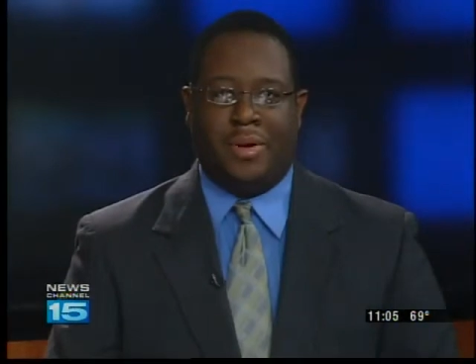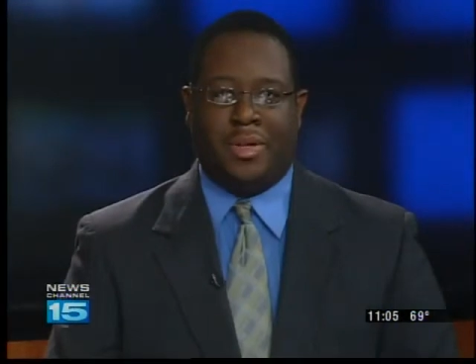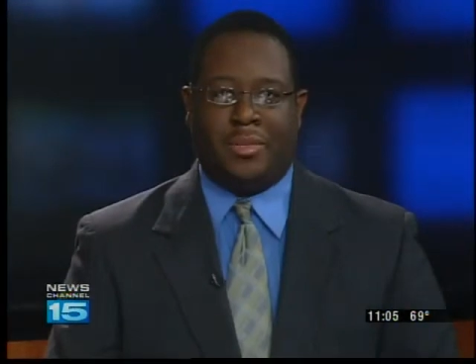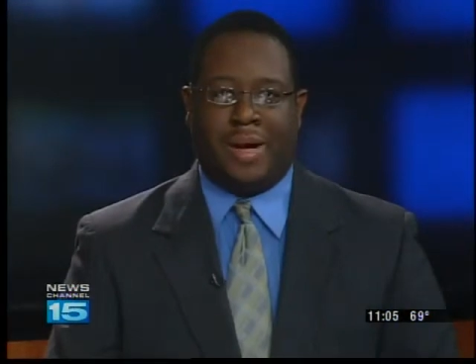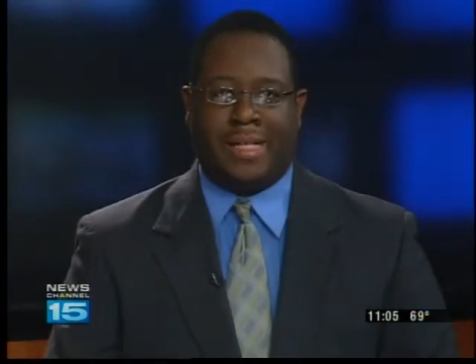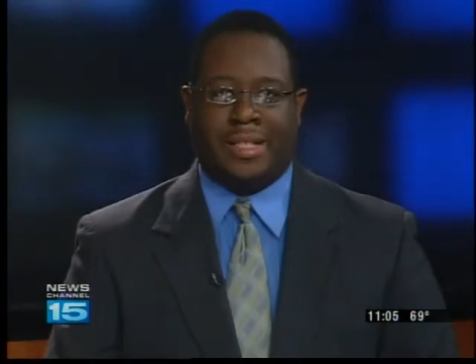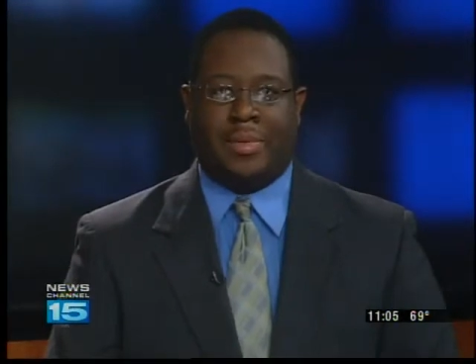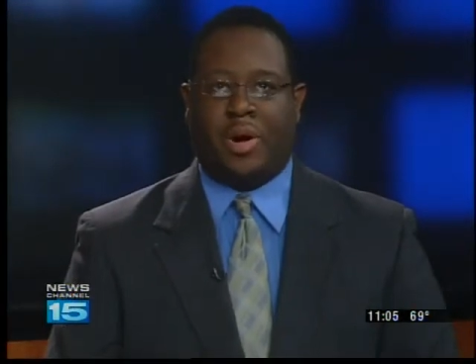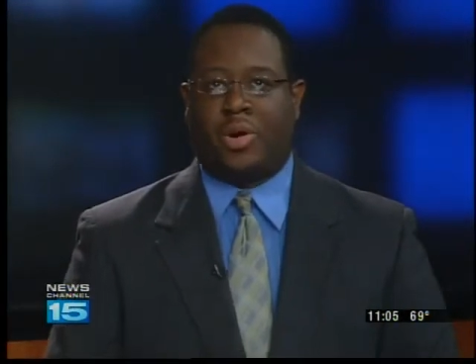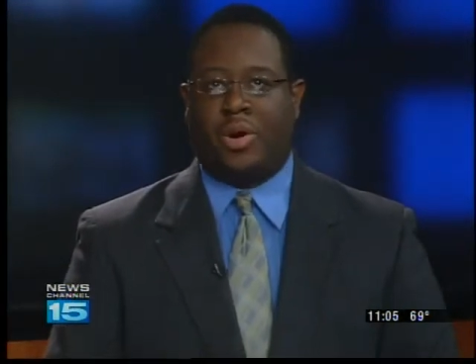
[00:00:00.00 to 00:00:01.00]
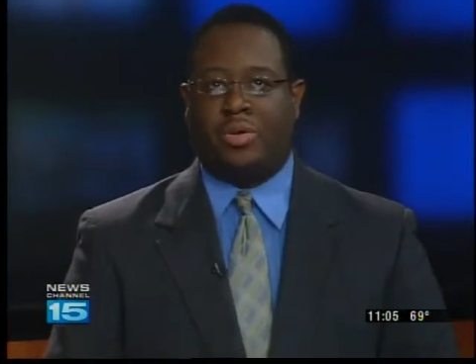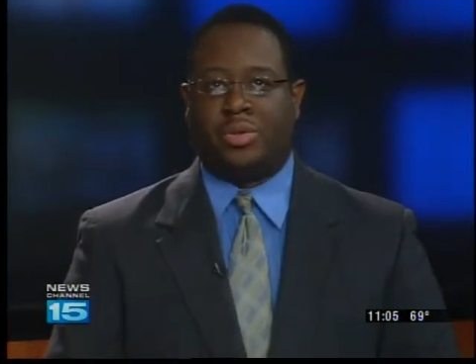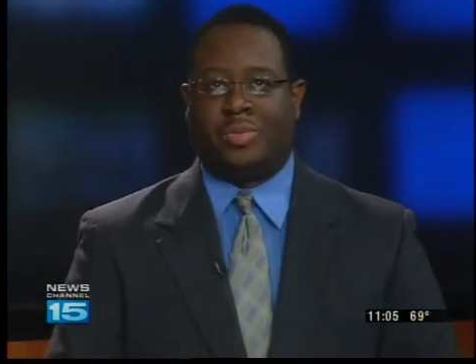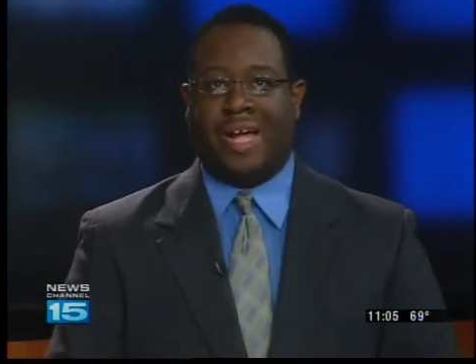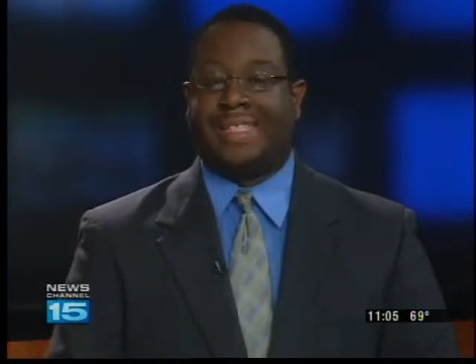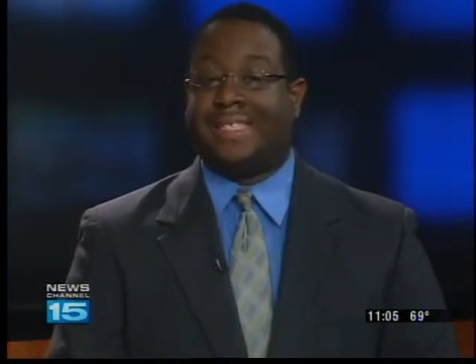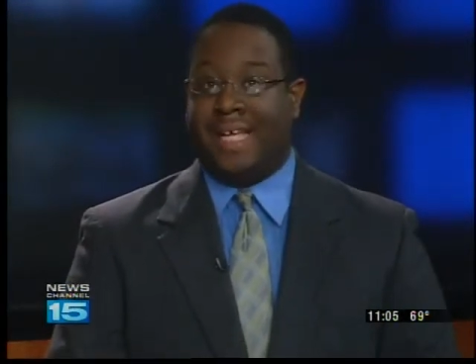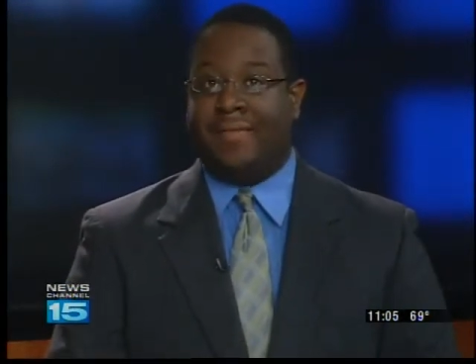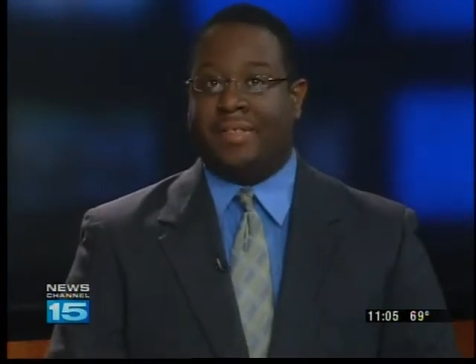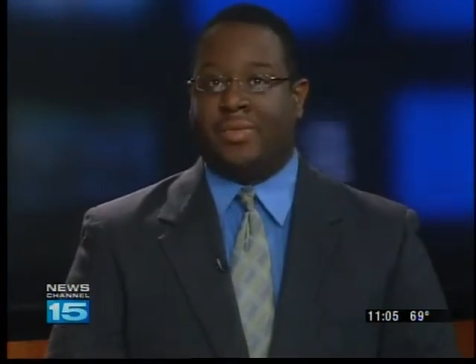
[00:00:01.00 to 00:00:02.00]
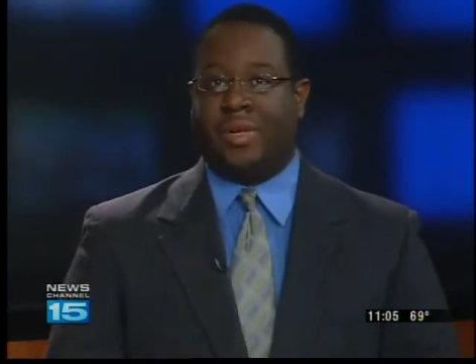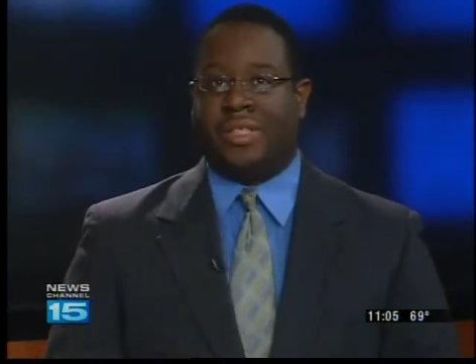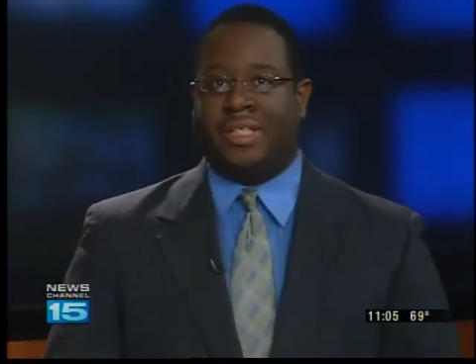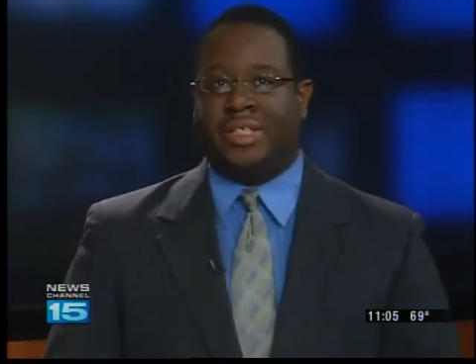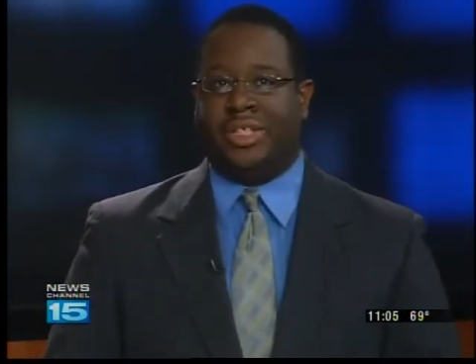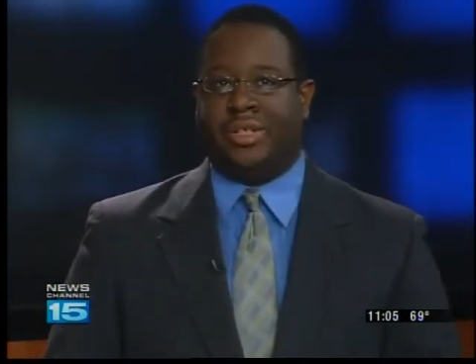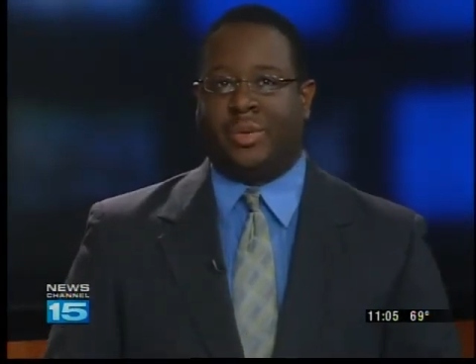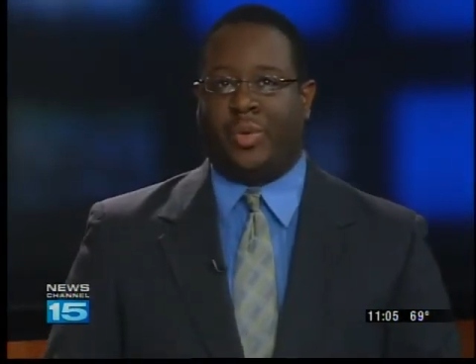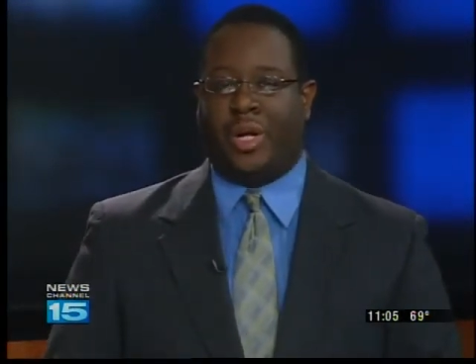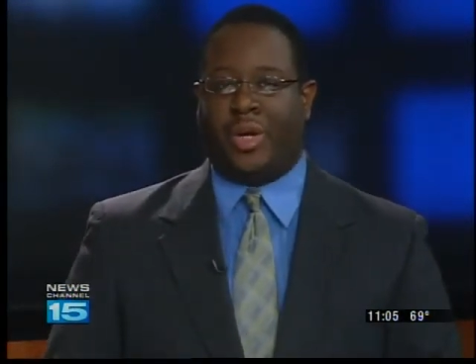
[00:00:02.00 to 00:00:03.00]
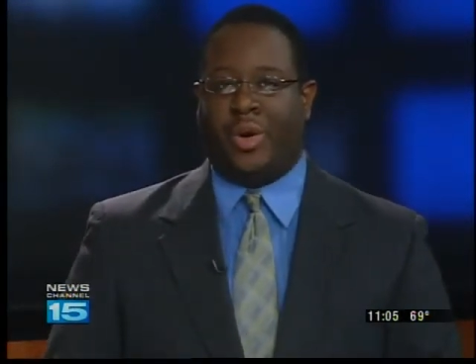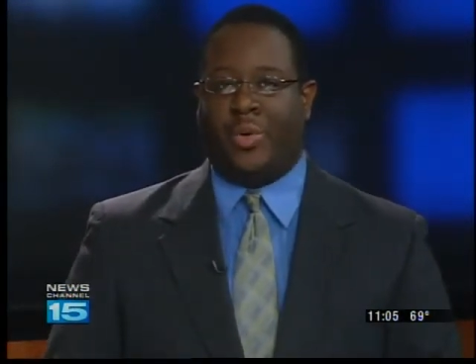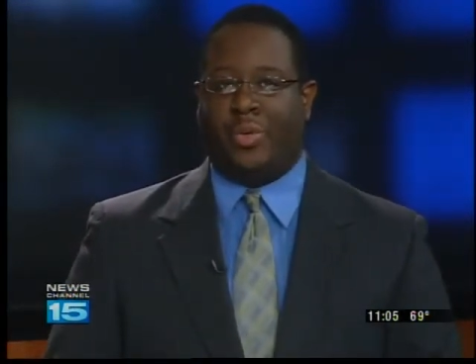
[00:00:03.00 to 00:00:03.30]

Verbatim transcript: Butler basketball coach Brad Stevens was this year's Red Coat